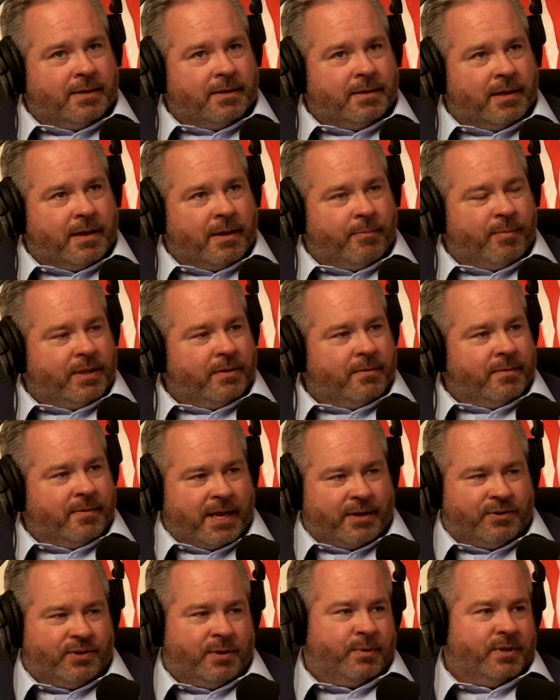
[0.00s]
I mean
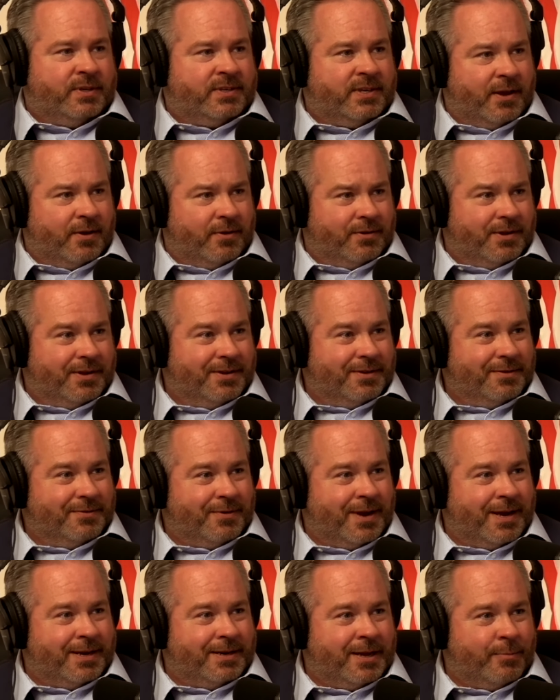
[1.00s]
that ship has sailed,
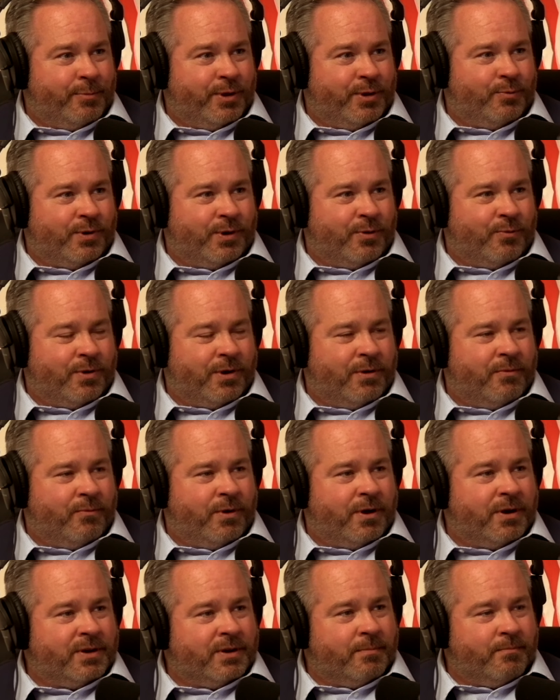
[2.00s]
right? I yeah. mean we're we're
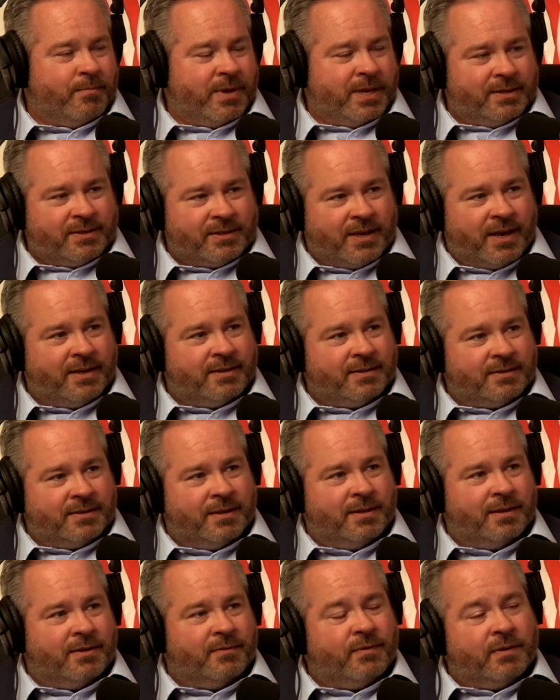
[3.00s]
we're a mid-sized
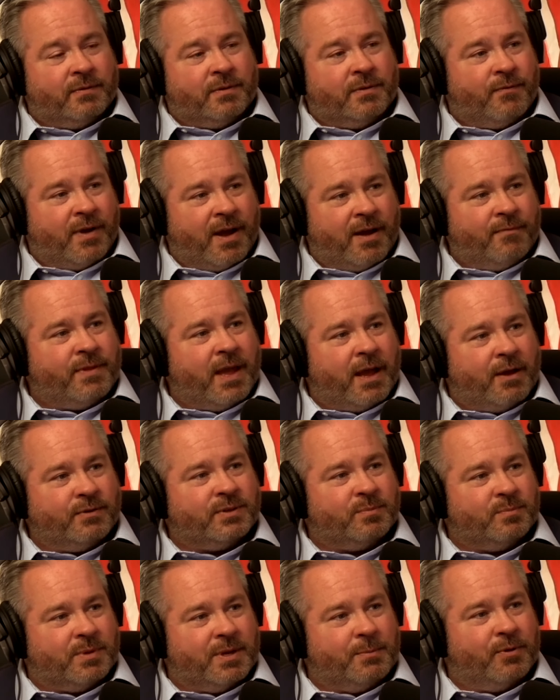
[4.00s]
city of fifty-five
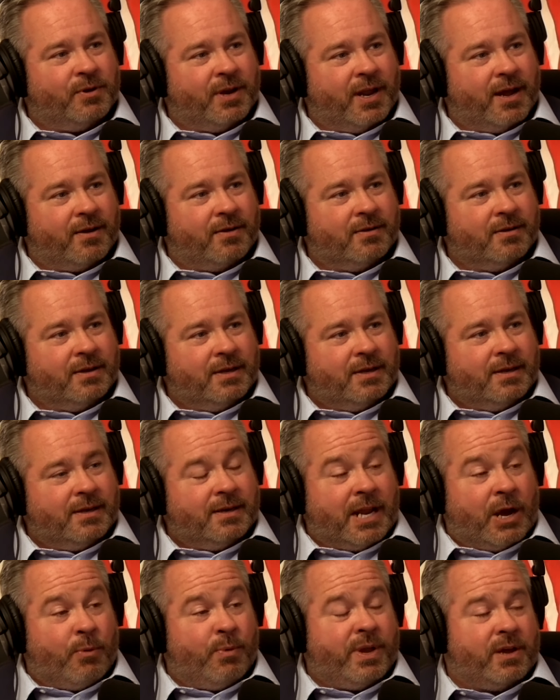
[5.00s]
thousand people now.
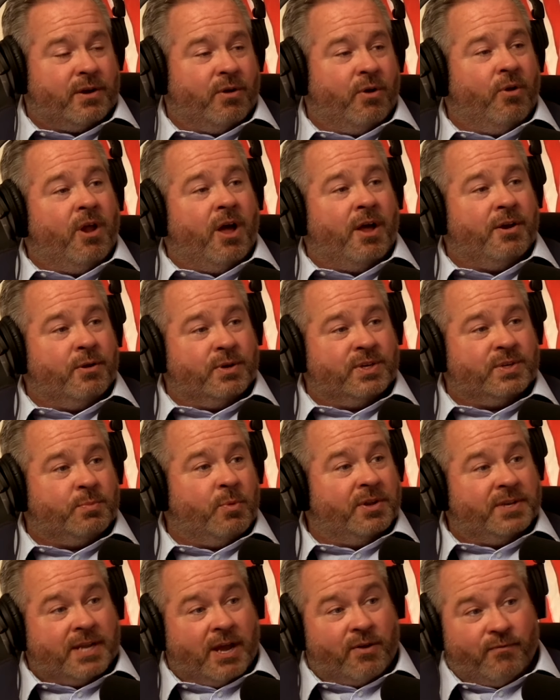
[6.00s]
Now we can hold on to a small
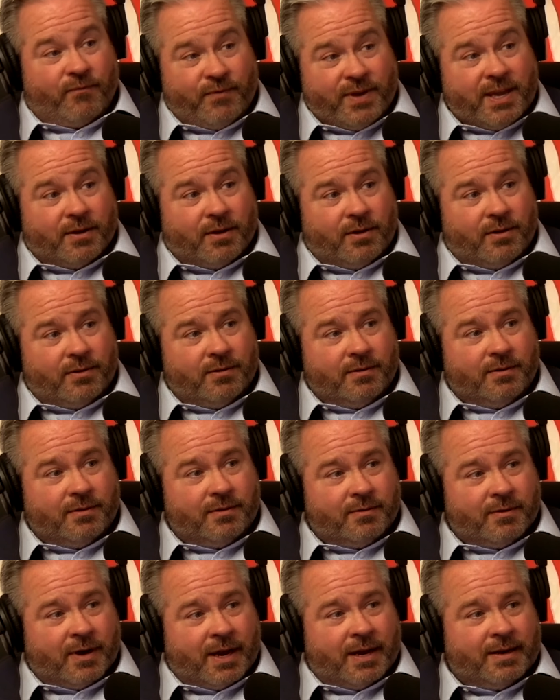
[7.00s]
town feel,
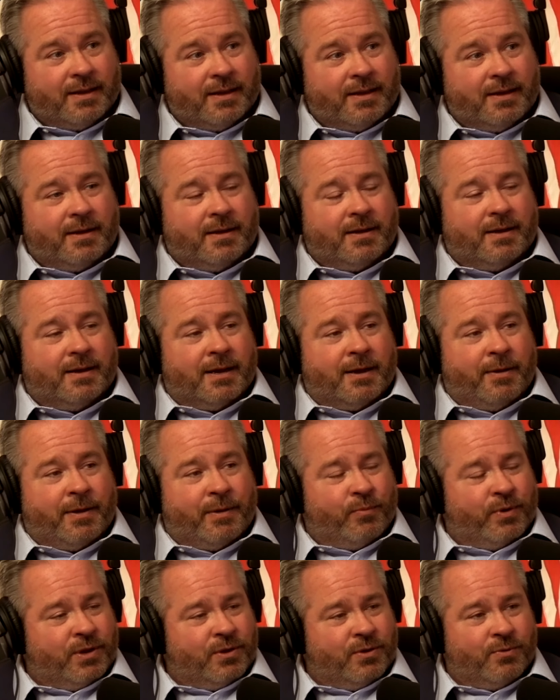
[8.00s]
right? Right. right. Uh, and
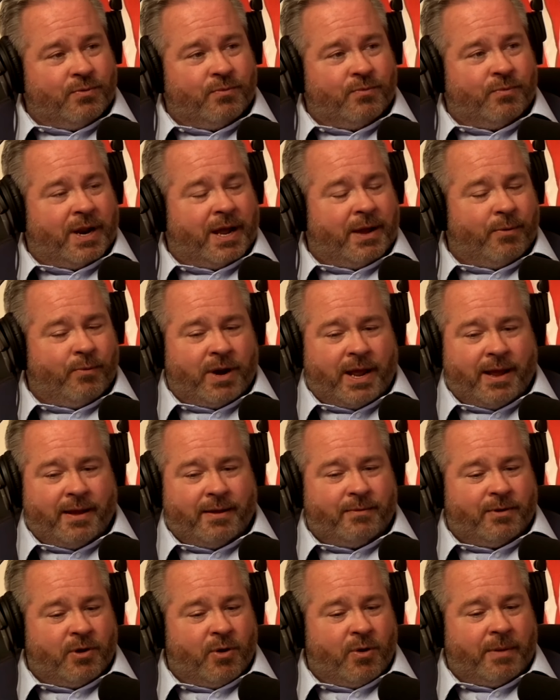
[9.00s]
when you when I when I
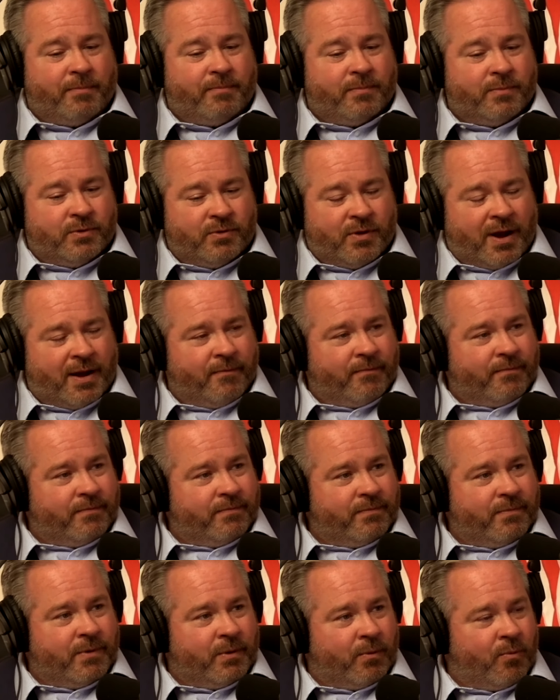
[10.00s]
go up drive
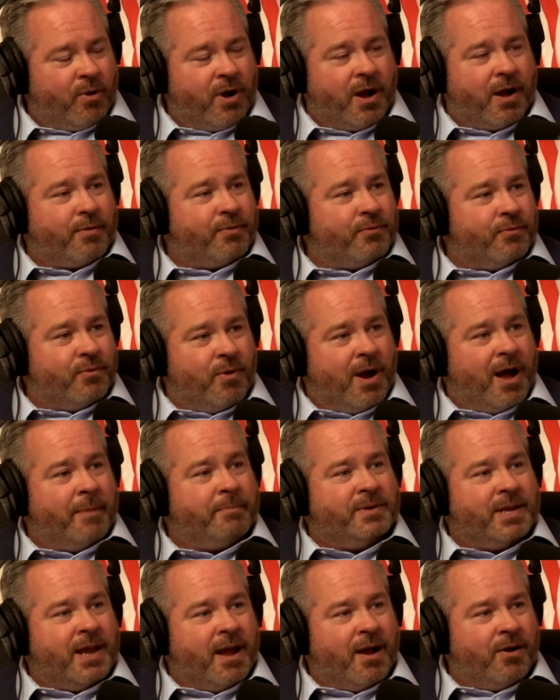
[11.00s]
or walk through
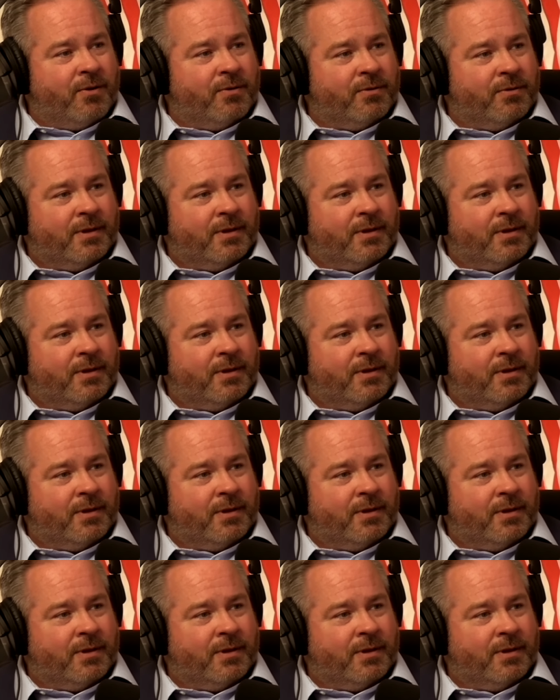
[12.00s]
uptown.